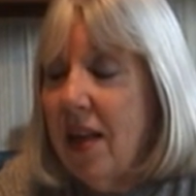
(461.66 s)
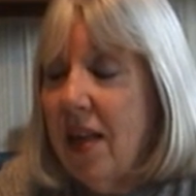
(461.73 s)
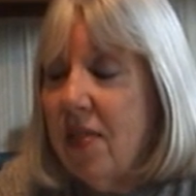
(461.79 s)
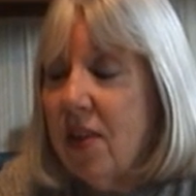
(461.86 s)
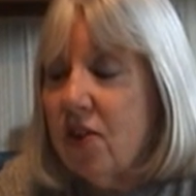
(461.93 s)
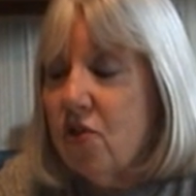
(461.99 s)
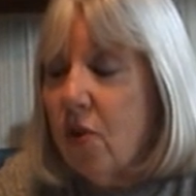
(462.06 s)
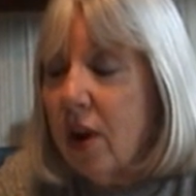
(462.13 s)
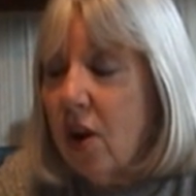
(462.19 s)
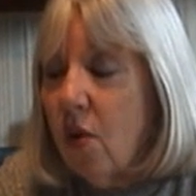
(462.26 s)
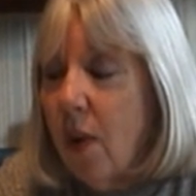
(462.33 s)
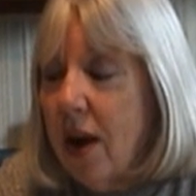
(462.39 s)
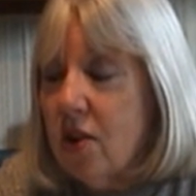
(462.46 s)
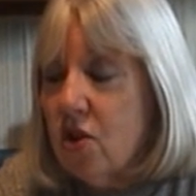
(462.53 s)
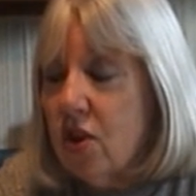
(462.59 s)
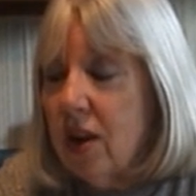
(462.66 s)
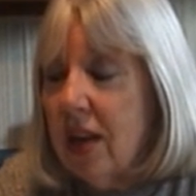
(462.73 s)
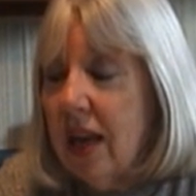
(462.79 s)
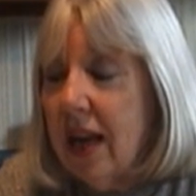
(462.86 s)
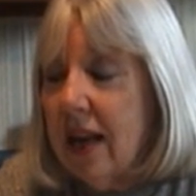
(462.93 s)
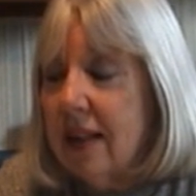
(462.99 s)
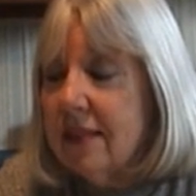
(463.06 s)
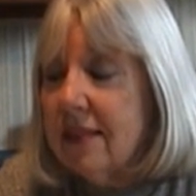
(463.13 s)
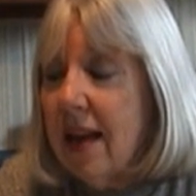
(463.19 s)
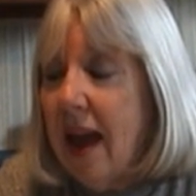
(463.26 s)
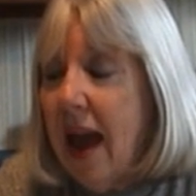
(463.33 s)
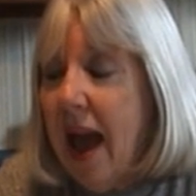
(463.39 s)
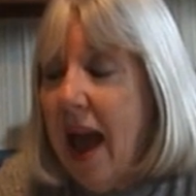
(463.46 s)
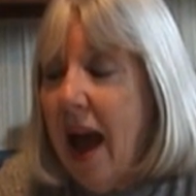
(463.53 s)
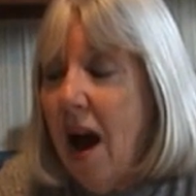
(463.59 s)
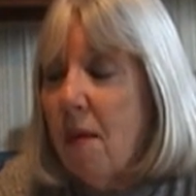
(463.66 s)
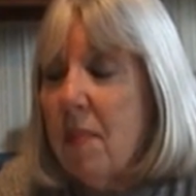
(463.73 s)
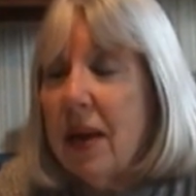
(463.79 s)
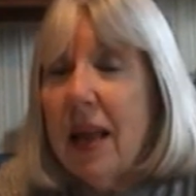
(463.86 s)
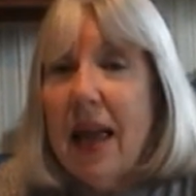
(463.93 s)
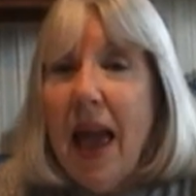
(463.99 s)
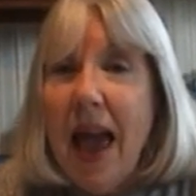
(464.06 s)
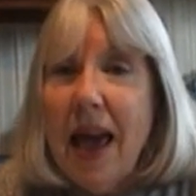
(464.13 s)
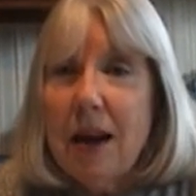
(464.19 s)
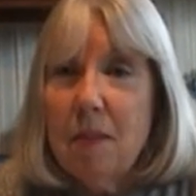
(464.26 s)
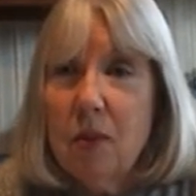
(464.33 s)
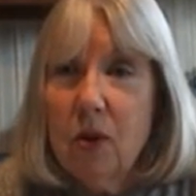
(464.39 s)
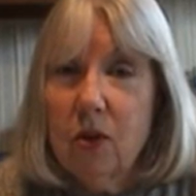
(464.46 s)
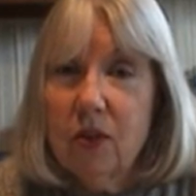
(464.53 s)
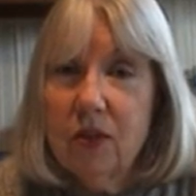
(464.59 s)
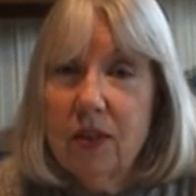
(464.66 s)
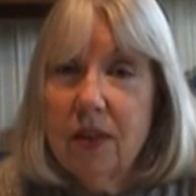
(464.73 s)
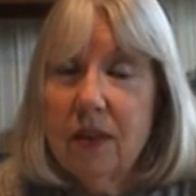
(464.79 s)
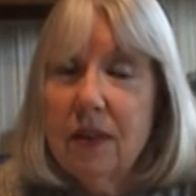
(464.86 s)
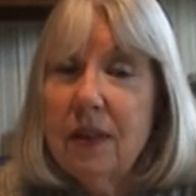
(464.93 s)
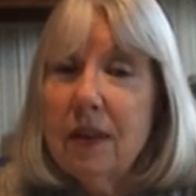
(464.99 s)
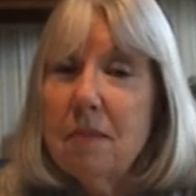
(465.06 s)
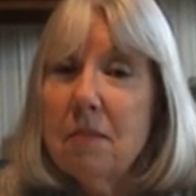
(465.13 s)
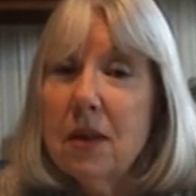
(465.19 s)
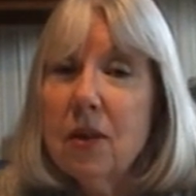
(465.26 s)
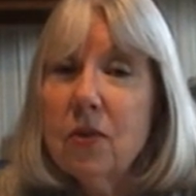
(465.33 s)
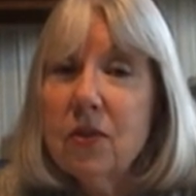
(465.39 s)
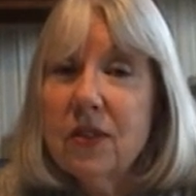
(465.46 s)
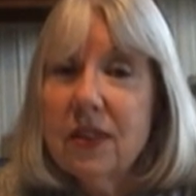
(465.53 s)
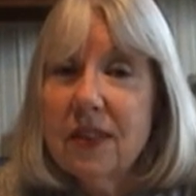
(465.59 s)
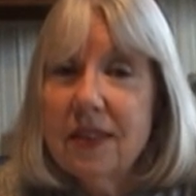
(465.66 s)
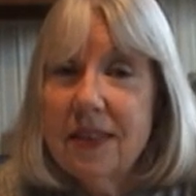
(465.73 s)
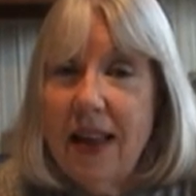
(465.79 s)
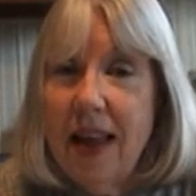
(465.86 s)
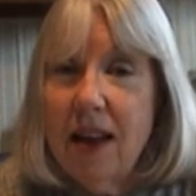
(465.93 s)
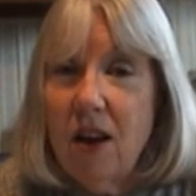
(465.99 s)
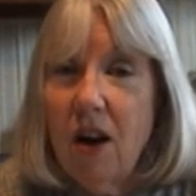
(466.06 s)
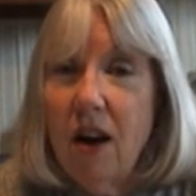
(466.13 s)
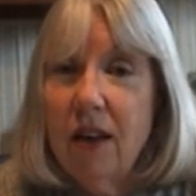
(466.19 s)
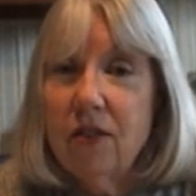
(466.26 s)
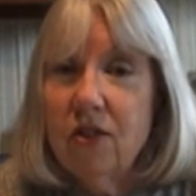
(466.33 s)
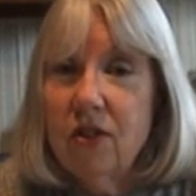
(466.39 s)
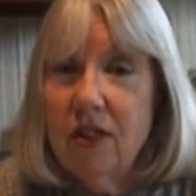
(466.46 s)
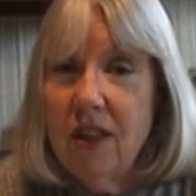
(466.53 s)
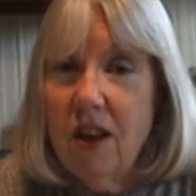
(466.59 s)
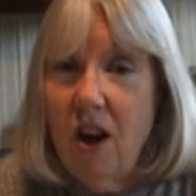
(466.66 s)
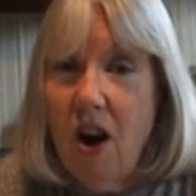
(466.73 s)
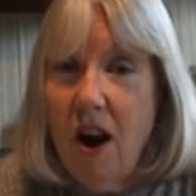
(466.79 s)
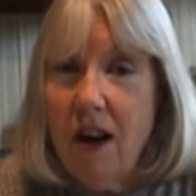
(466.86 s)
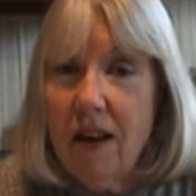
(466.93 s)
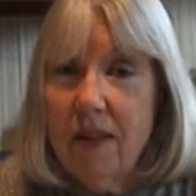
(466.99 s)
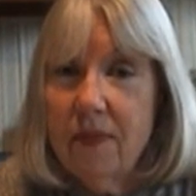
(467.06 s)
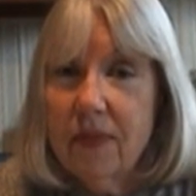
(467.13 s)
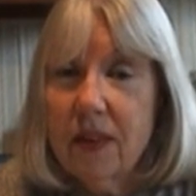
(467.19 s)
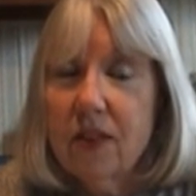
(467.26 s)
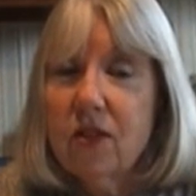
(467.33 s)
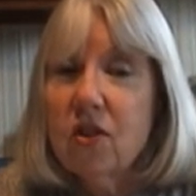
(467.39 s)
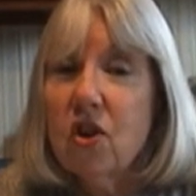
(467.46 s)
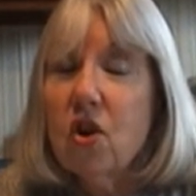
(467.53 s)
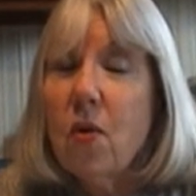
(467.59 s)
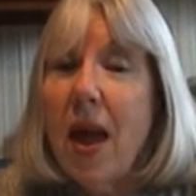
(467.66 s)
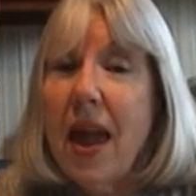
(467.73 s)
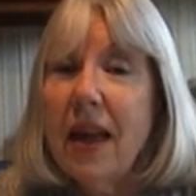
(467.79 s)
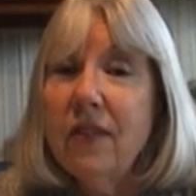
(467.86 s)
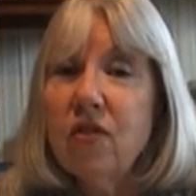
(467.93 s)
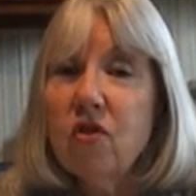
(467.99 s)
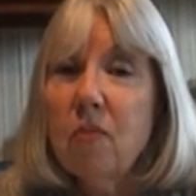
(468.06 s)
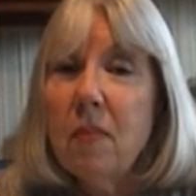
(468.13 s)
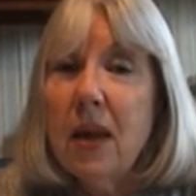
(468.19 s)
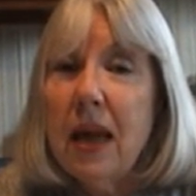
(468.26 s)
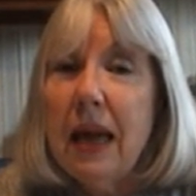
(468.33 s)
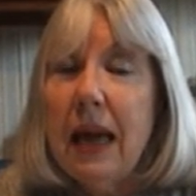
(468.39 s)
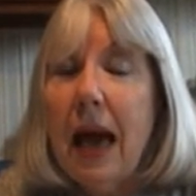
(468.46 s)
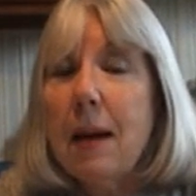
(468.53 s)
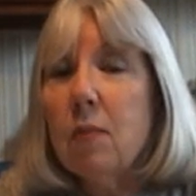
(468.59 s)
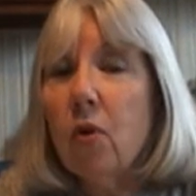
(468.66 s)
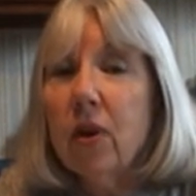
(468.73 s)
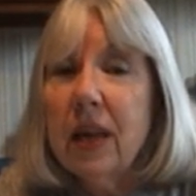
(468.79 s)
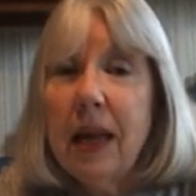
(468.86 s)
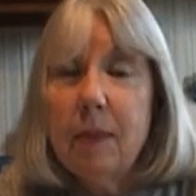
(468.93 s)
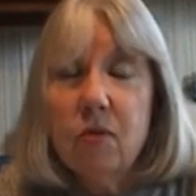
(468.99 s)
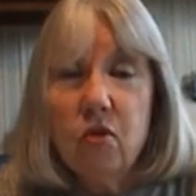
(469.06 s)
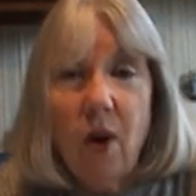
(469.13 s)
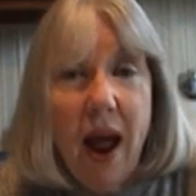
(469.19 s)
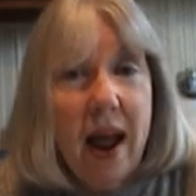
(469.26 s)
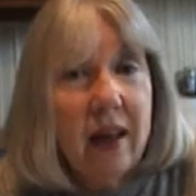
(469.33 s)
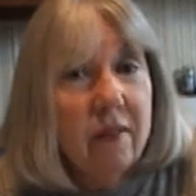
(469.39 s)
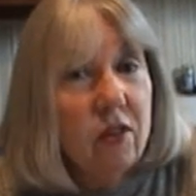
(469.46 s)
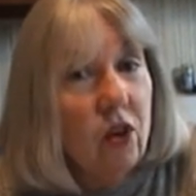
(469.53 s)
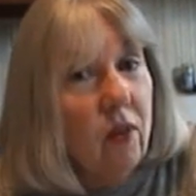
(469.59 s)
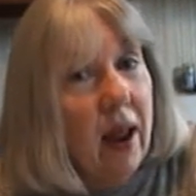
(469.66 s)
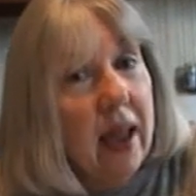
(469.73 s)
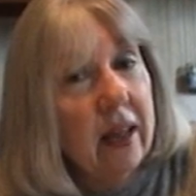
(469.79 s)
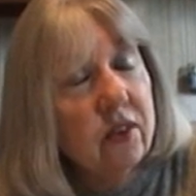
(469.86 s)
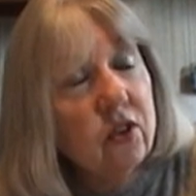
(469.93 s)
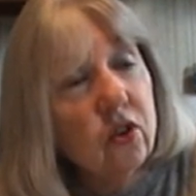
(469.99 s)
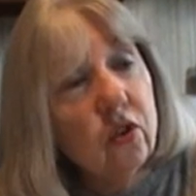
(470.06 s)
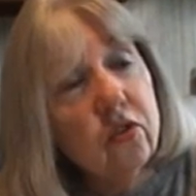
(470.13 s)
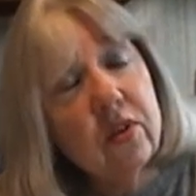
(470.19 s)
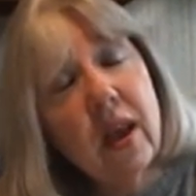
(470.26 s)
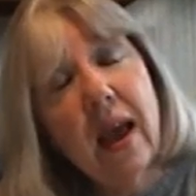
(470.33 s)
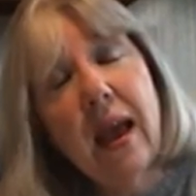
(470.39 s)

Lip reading: The trick question is, how many animals did Moses take on to the ark? So you answer me. I'm going to keep track of your answers.